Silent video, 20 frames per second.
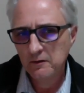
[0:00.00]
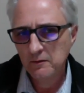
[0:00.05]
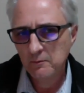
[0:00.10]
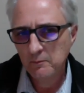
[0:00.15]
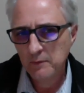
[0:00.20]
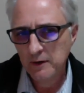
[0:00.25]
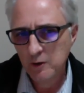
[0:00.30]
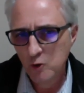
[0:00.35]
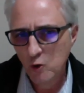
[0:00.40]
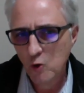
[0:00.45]

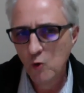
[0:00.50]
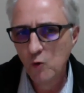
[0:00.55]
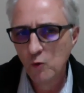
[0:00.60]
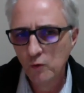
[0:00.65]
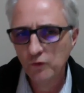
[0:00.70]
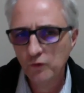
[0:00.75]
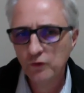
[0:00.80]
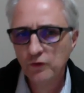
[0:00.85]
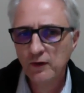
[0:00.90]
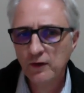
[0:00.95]

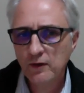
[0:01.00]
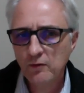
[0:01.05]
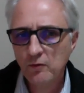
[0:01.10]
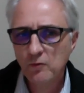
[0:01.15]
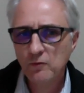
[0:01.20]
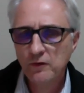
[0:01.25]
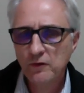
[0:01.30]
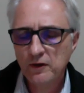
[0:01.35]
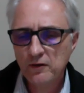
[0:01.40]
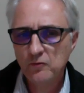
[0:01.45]
because there
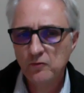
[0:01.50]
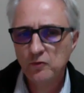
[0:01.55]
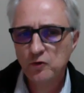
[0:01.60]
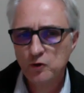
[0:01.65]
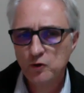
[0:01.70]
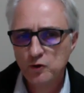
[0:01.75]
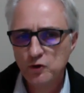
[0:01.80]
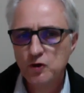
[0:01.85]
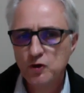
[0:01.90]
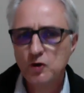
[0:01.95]
were
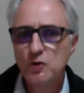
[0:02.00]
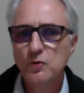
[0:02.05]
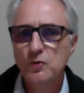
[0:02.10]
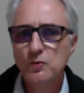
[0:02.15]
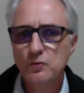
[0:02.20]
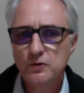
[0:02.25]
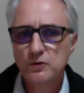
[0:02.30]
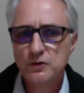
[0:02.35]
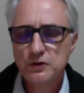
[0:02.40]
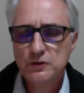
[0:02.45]

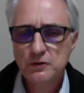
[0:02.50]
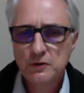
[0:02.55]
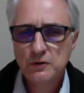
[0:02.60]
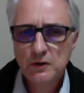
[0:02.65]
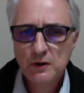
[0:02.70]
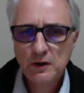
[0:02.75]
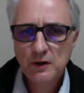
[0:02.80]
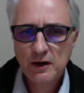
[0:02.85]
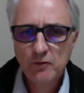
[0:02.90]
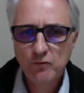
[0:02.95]
concerns
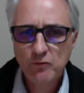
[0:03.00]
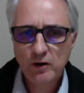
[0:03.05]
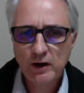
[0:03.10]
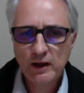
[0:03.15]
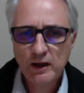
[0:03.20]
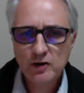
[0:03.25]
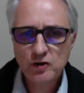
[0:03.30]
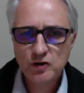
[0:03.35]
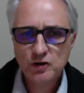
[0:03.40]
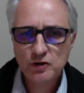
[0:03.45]
in
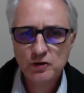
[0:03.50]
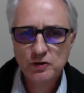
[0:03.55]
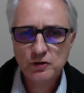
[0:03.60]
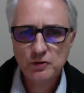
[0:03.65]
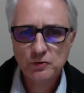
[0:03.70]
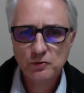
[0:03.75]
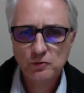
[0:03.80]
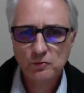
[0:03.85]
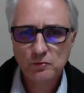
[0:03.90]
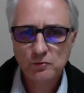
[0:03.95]
relation
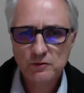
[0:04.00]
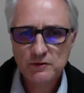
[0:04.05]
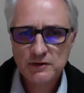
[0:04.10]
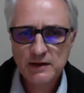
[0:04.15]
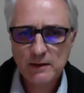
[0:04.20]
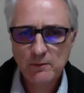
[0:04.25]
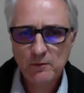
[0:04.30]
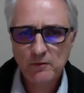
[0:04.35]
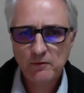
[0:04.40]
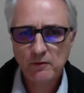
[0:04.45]
to
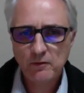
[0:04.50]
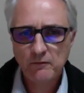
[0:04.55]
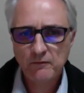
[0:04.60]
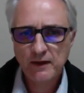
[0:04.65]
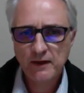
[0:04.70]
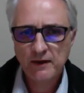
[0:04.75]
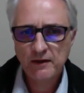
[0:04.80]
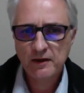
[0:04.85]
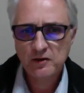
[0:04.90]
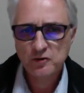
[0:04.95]
some of
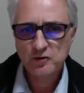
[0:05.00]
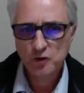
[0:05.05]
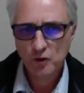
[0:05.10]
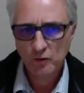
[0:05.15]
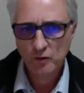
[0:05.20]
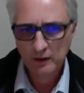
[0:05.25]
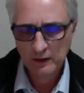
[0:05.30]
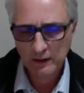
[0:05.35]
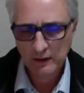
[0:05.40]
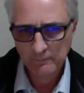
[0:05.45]
that
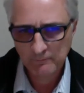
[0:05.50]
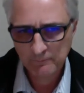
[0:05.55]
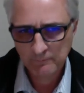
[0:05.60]
historically.